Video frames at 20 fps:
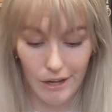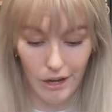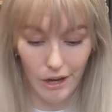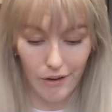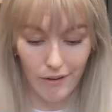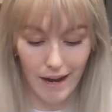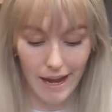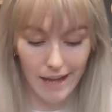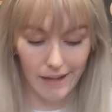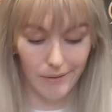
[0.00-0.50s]

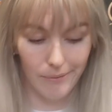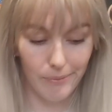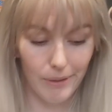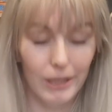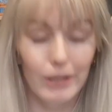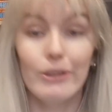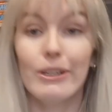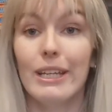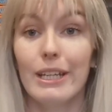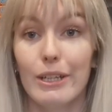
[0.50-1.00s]
All right,
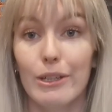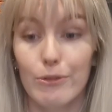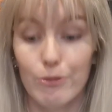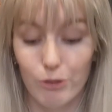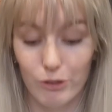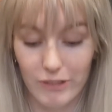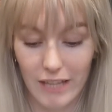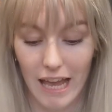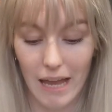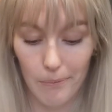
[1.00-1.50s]
we're looking good
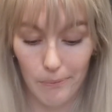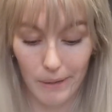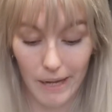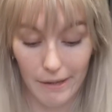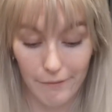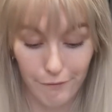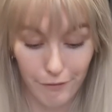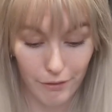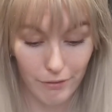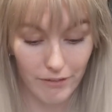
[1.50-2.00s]
for time. We
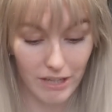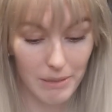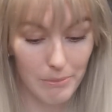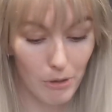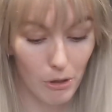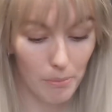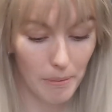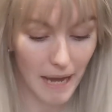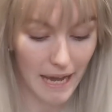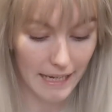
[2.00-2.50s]
have 3
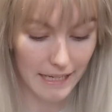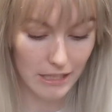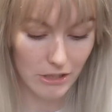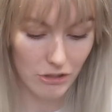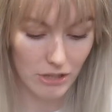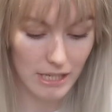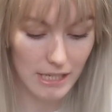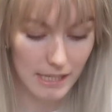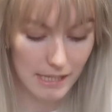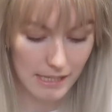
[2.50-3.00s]
more
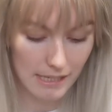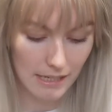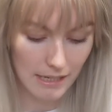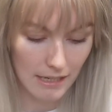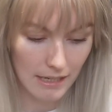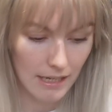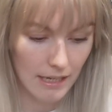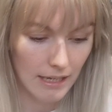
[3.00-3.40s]
packages.